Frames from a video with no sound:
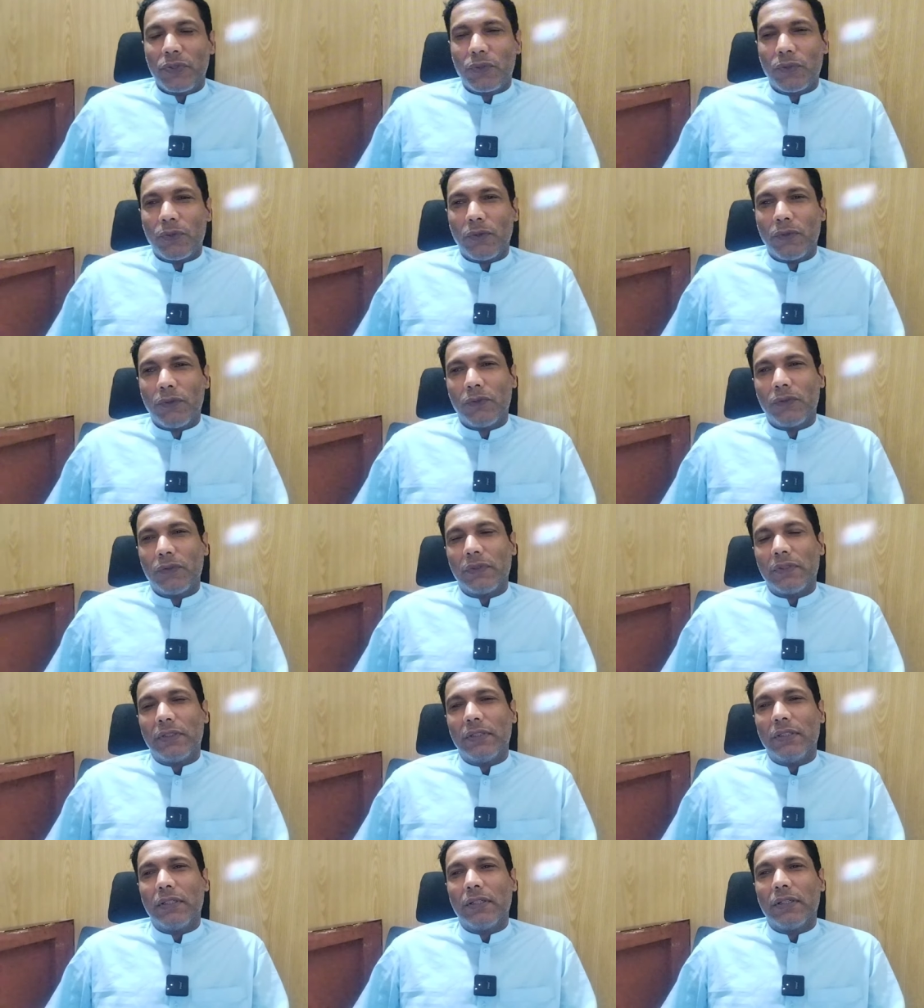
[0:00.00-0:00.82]

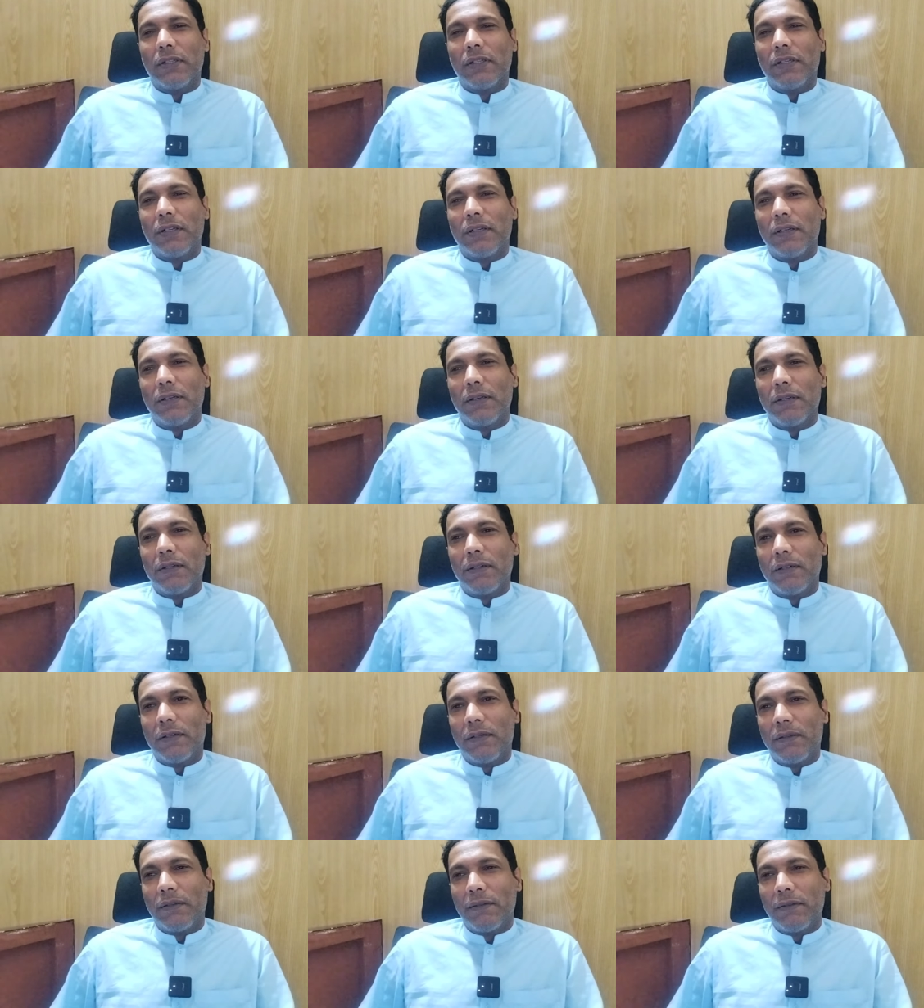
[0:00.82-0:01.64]
So
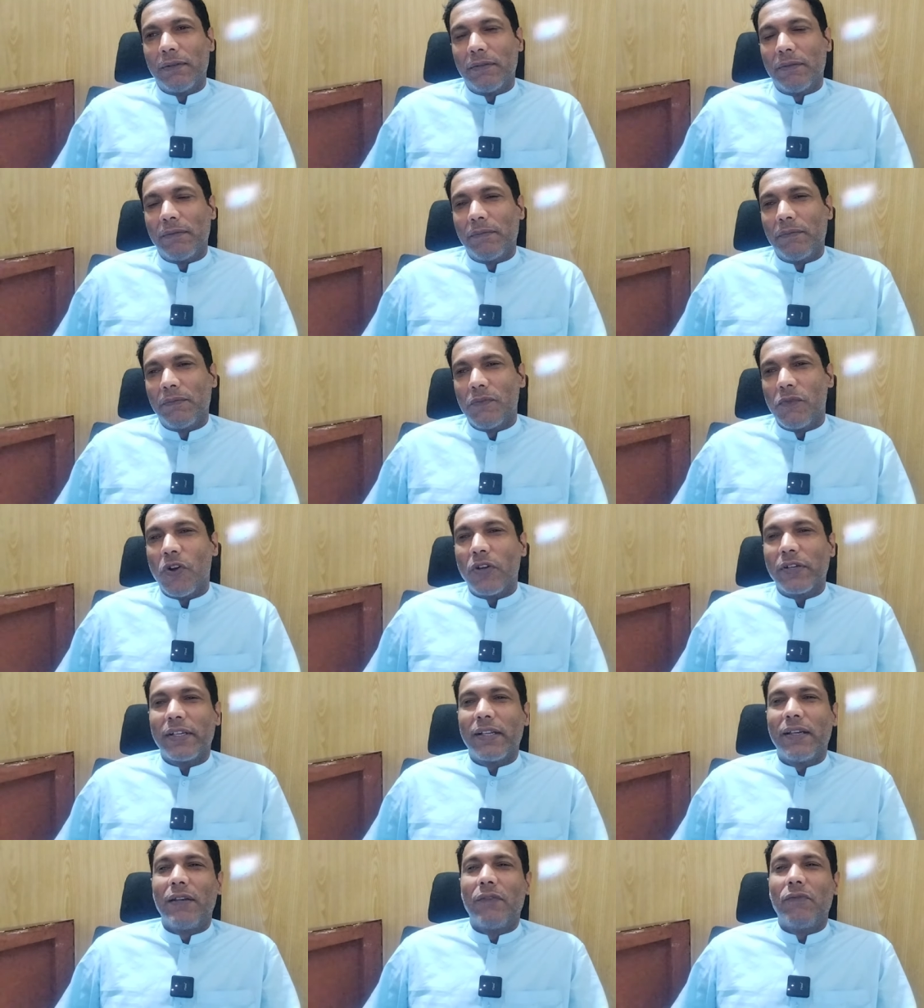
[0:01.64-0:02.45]
the
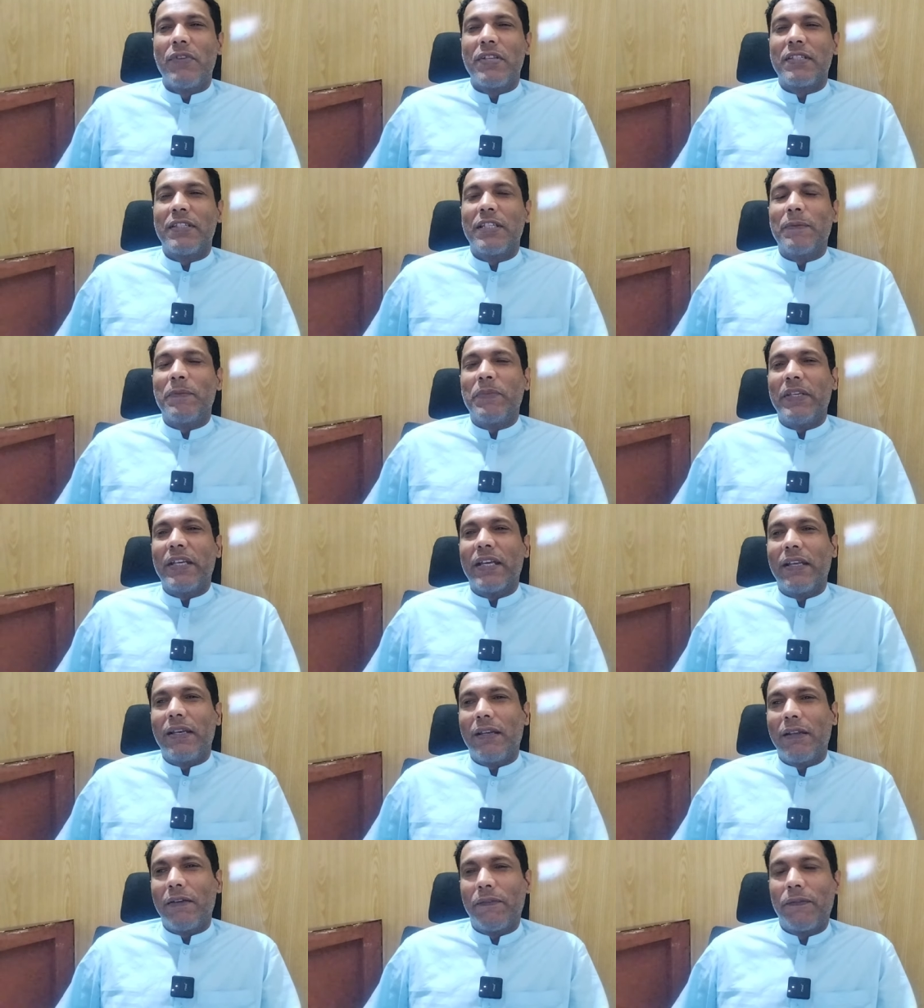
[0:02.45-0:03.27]
model which T P
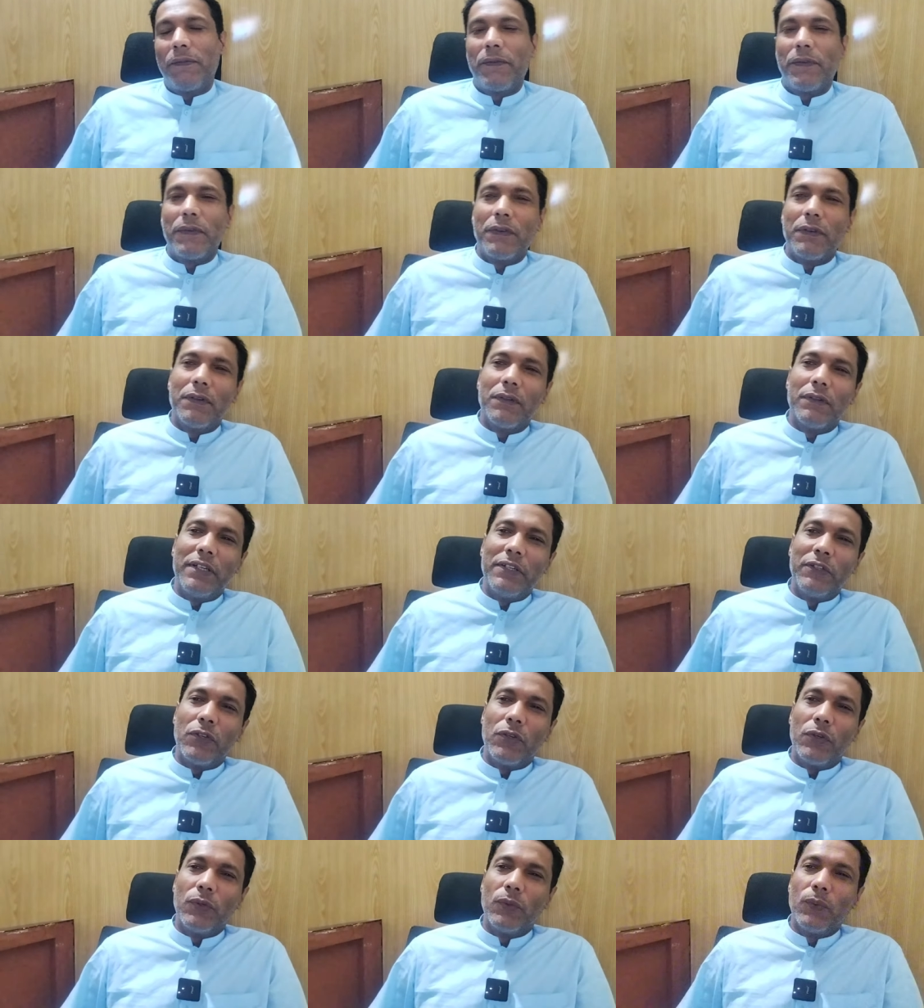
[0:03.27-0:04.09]
L F uh,
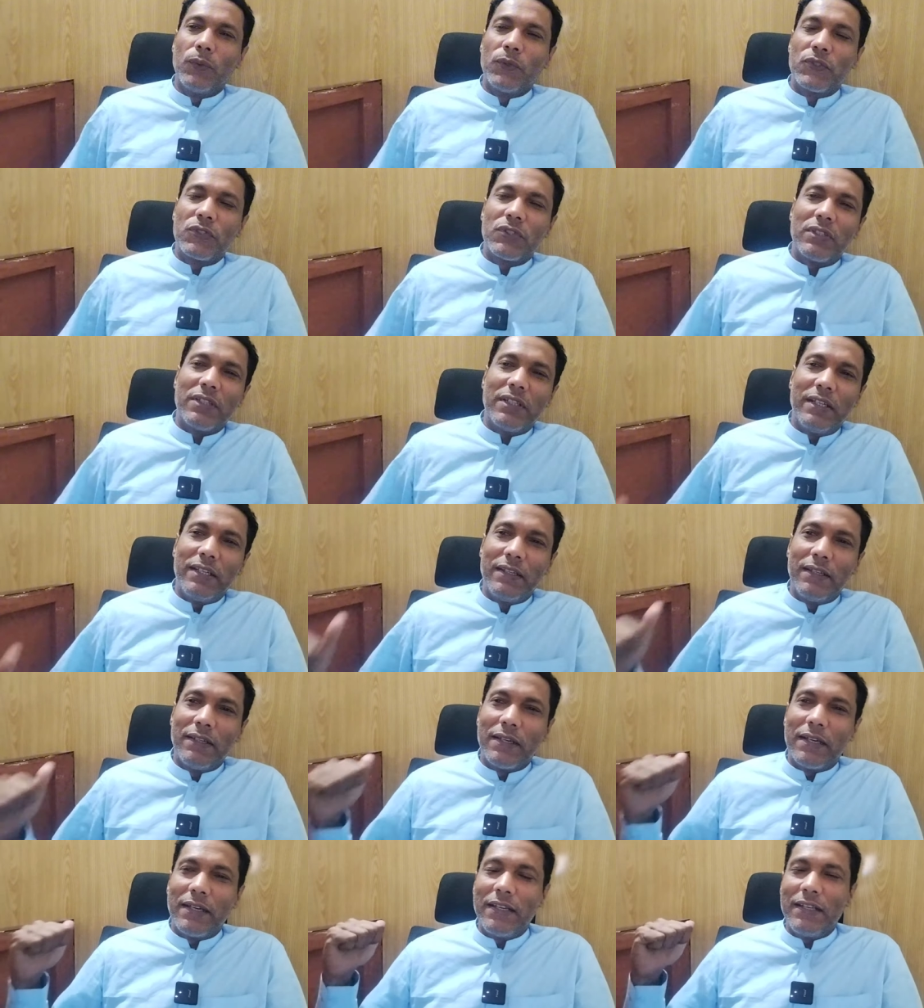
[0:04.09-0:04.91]
introduced
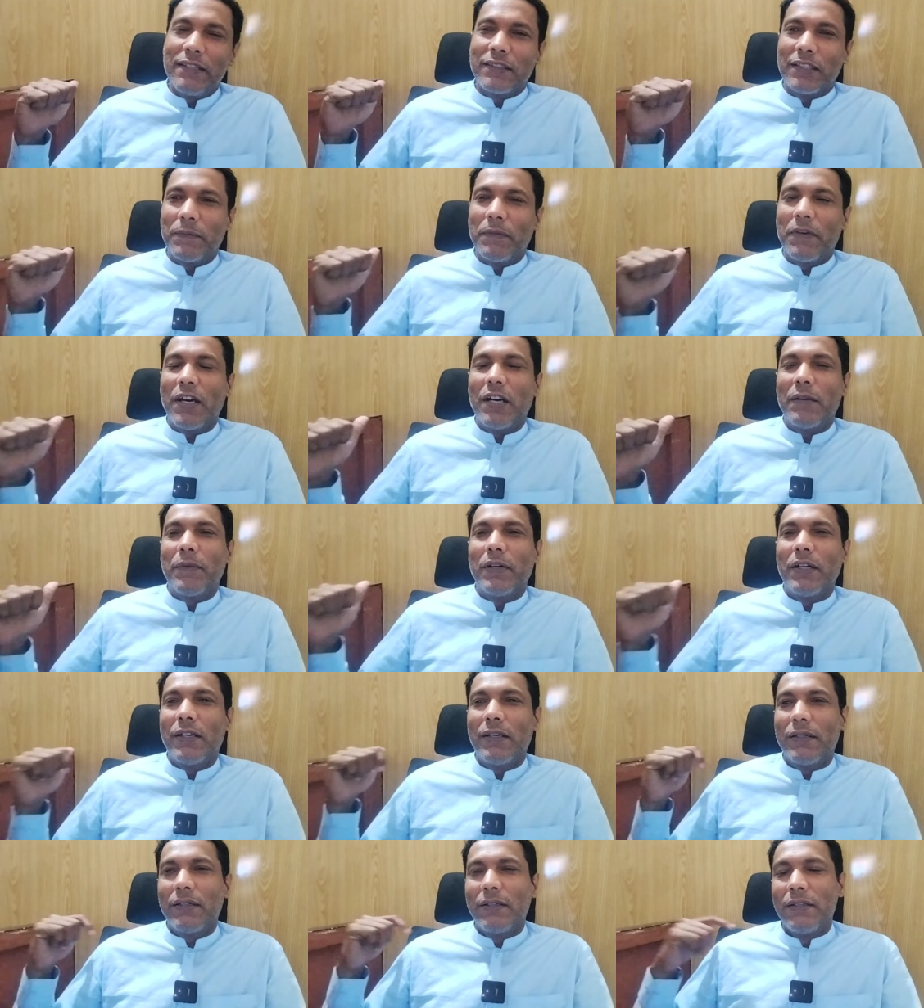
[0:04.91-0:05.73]
in Addis
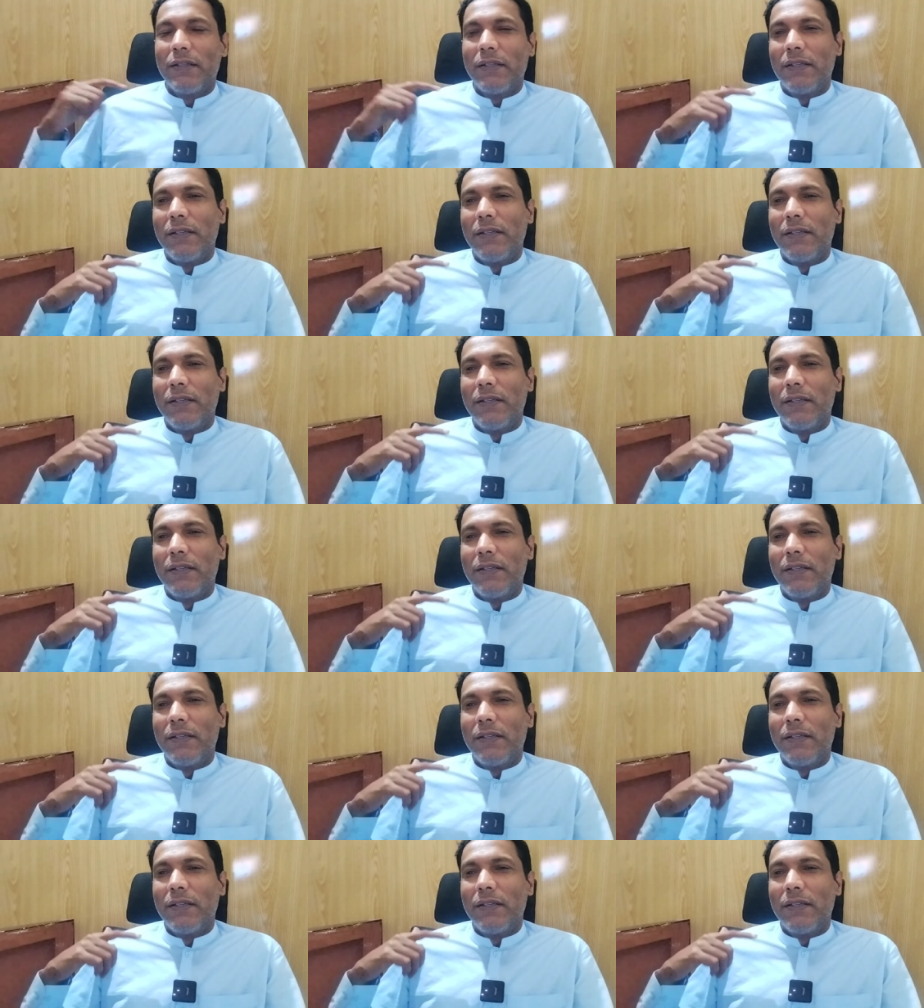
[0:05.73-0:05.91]
Ababa,